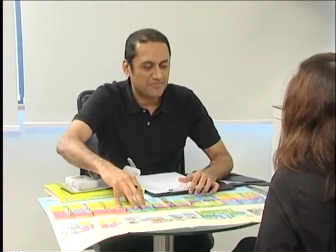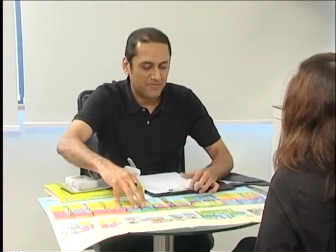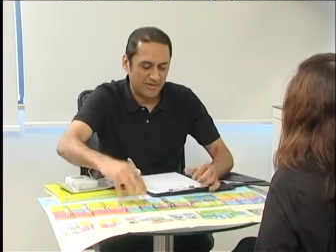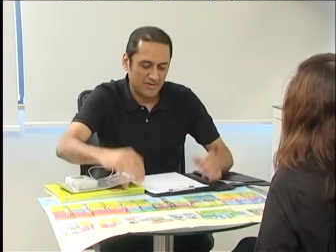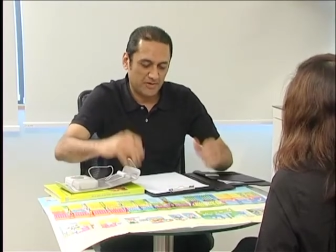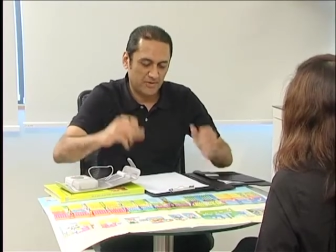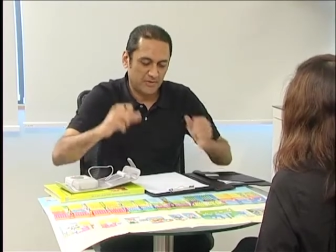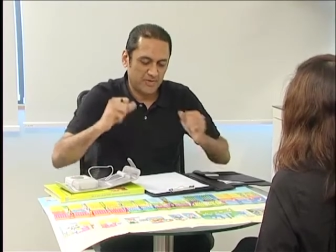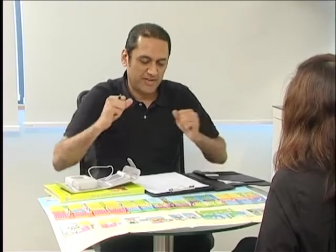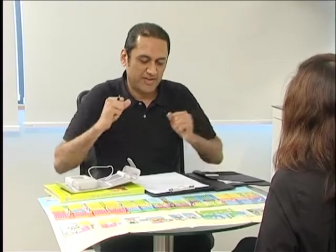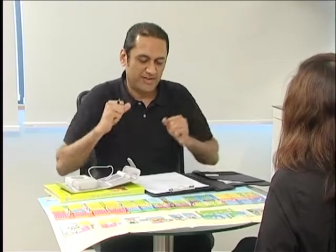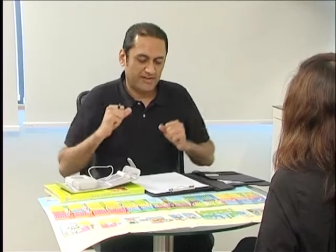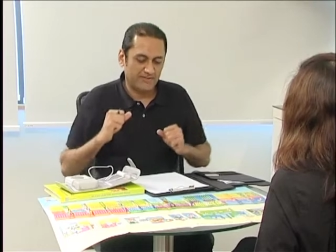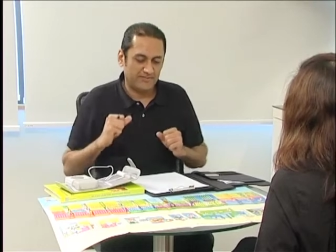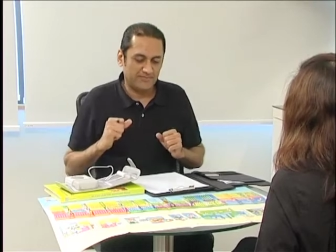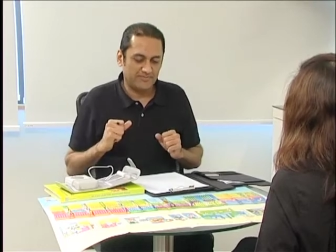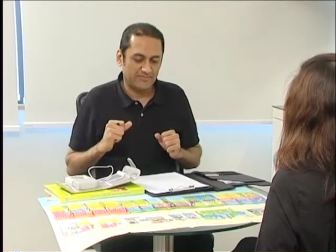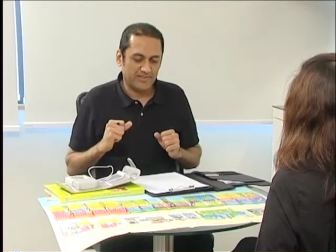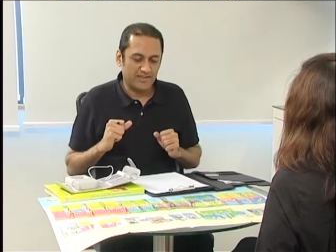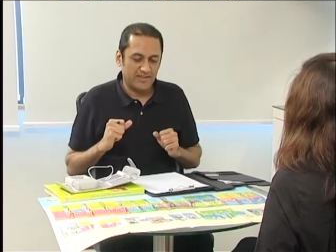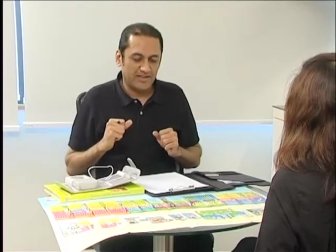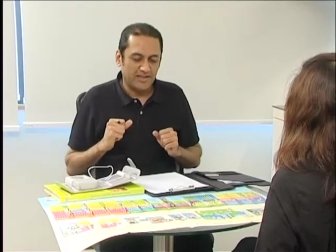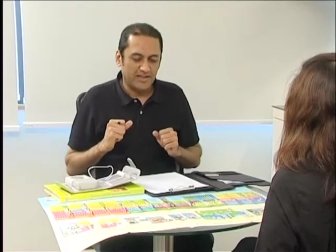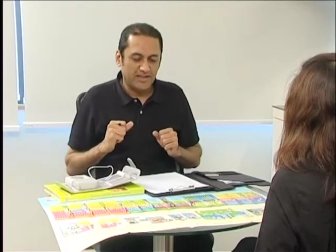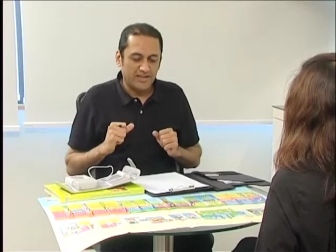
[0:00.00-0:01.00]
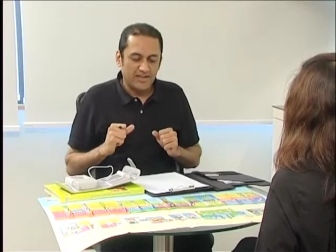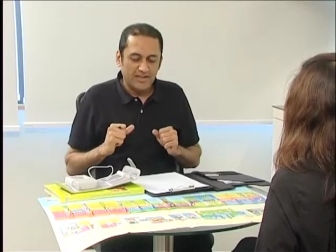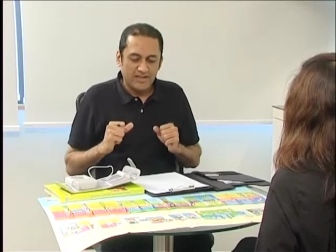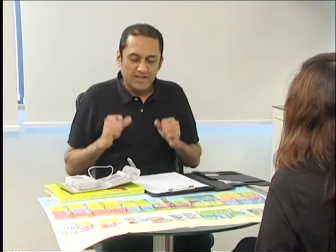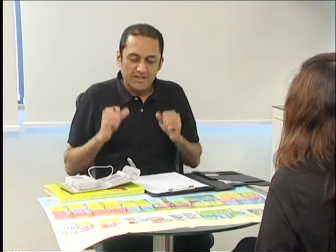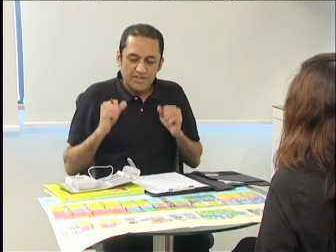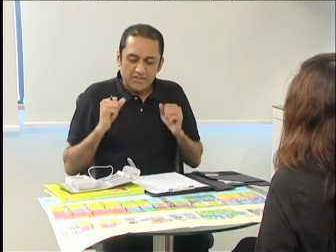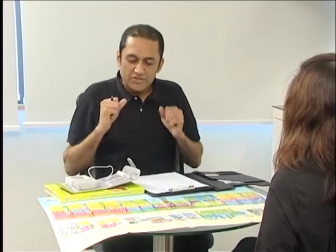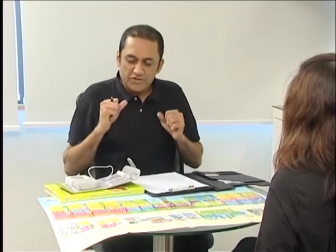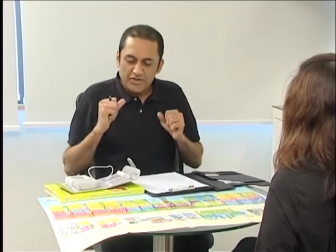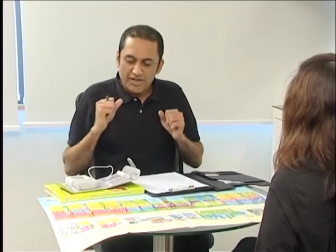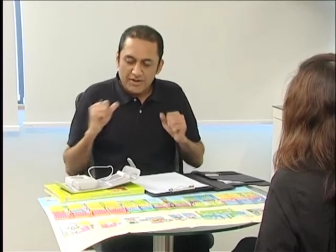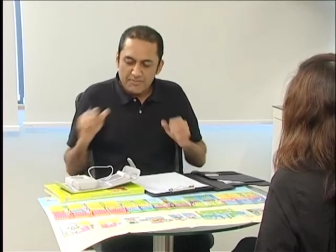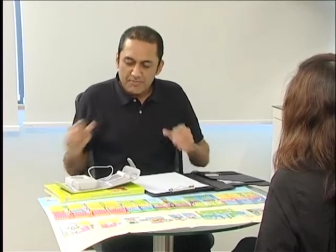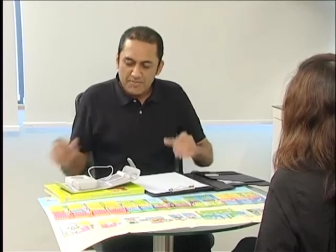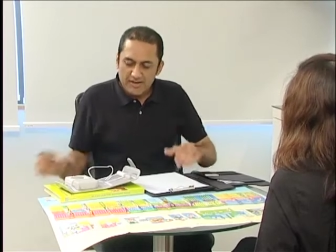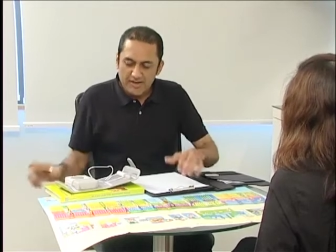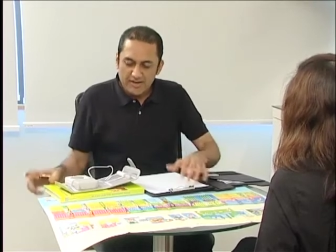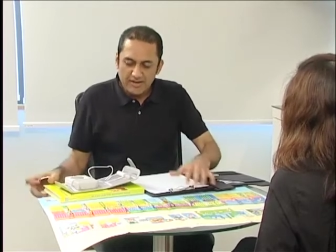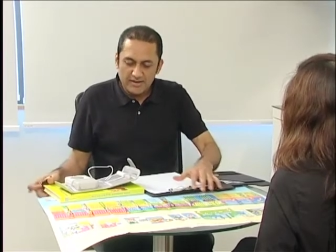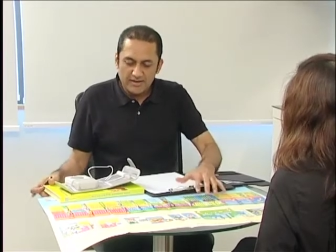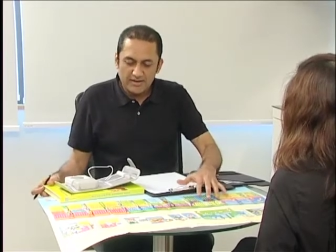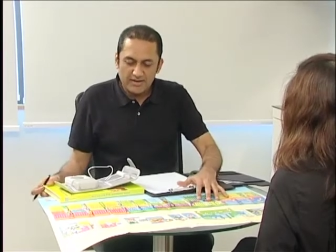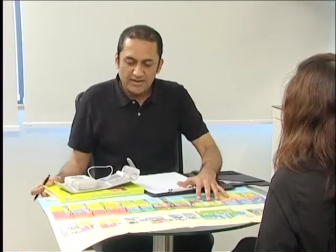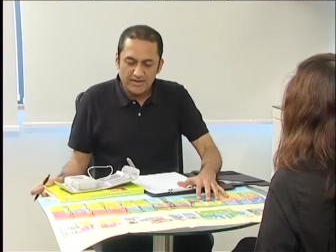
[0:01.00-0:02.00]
Okay. So let me